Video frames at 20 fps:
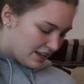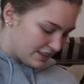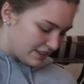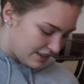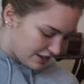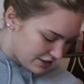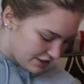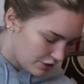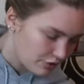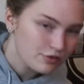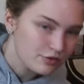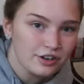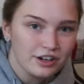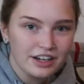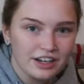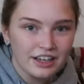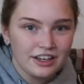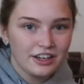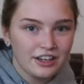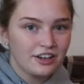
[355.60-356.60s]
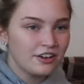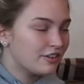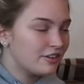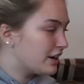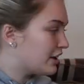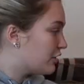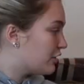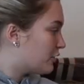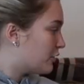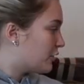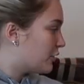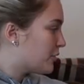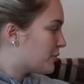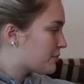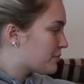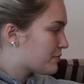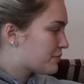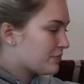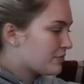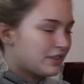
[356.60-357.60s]
this really cute little
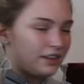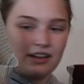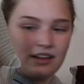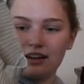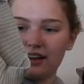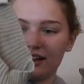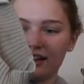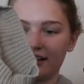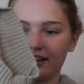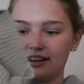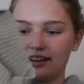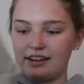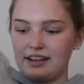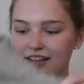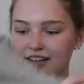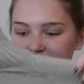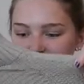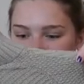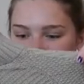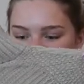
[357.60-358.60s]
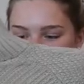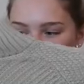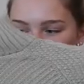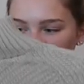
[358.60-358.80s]
like knitted